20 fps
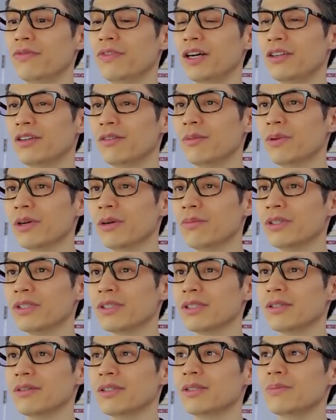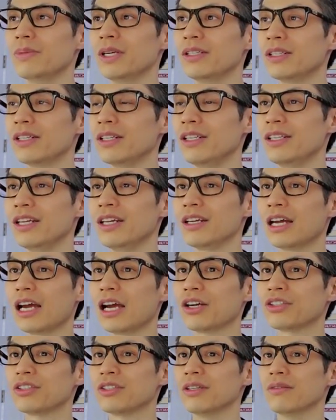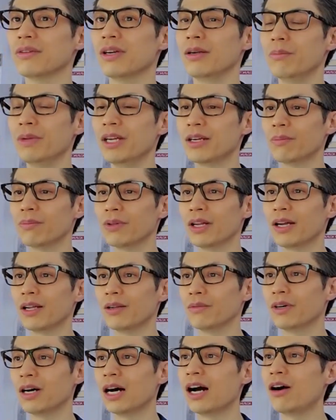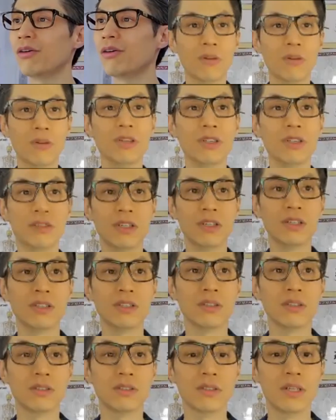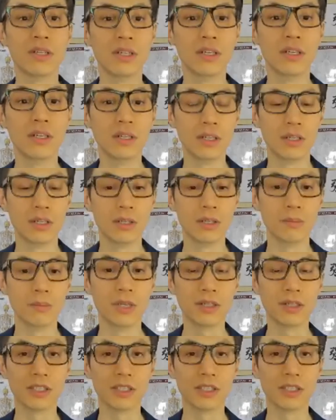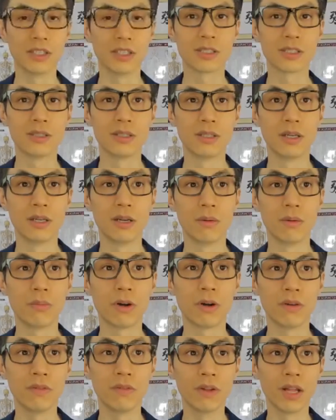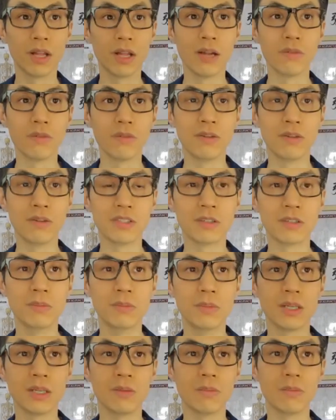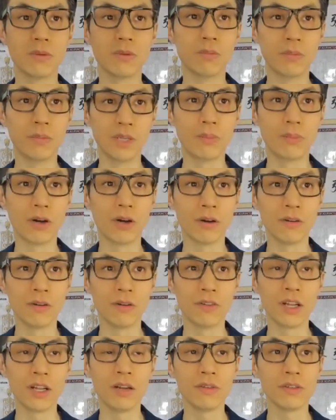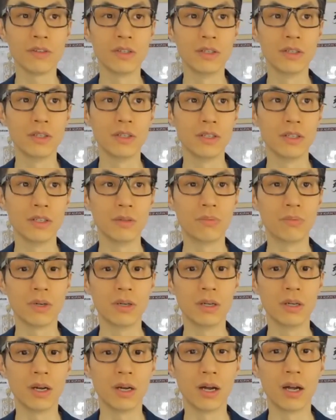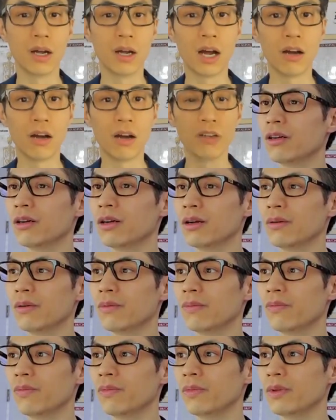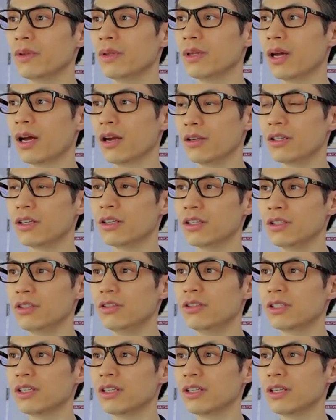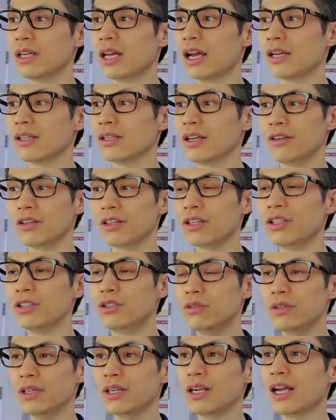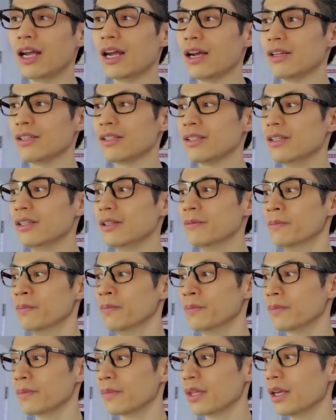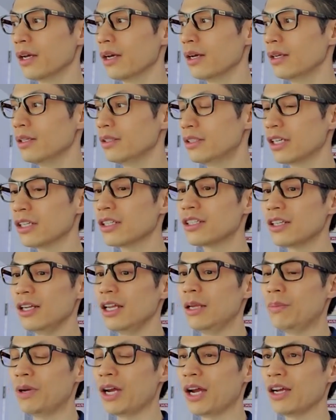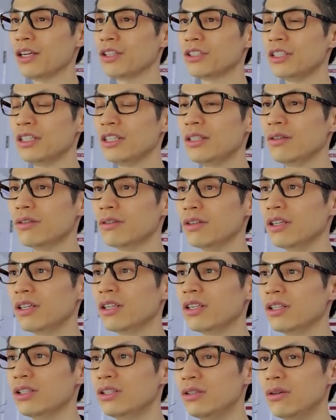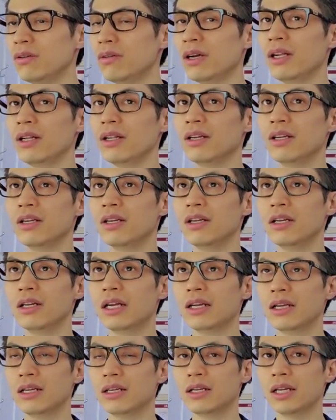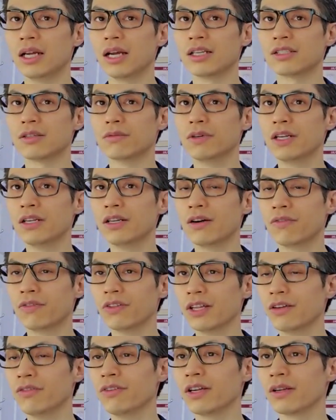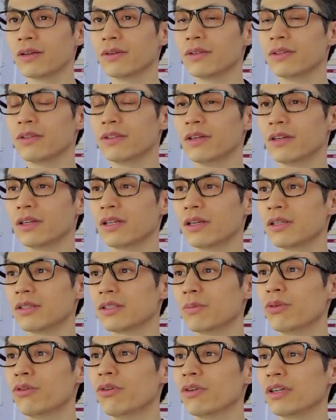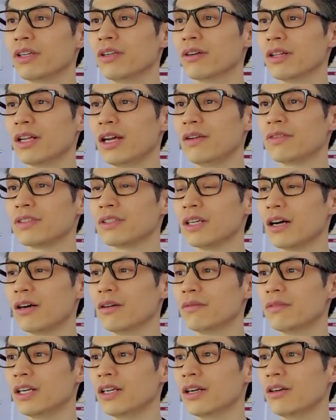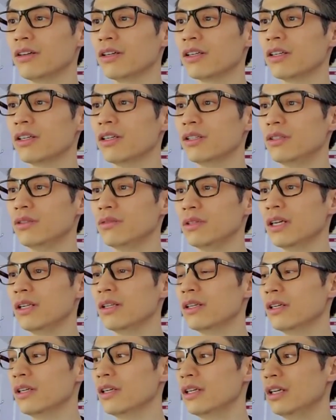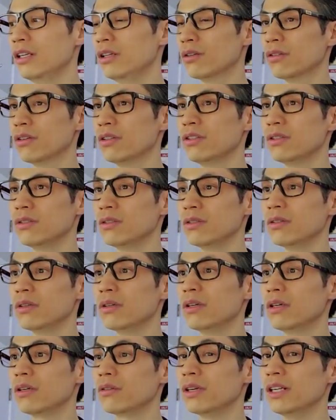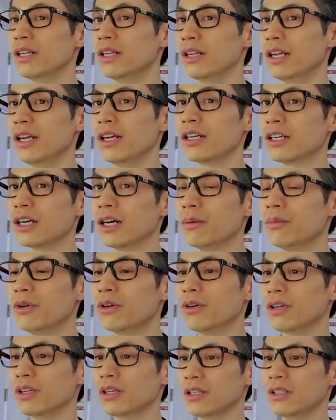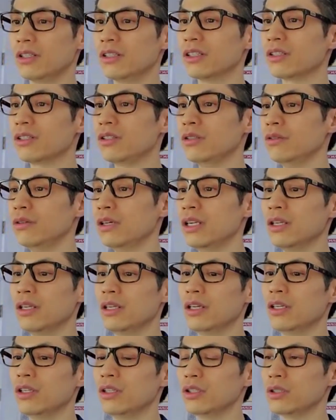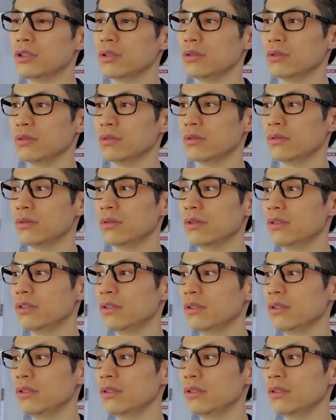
find your purpose? It's basically take action, right? Make a plan. Well, are you going to make this part of your life? If it's going to be a part of your life, how are going to, are you going to use it as, are you going to do it as just a passion, or are you going to do it as a way of living, you know, supporting your lifestyle, right? Are you going to do it in order to create an income, or are you going to just do it to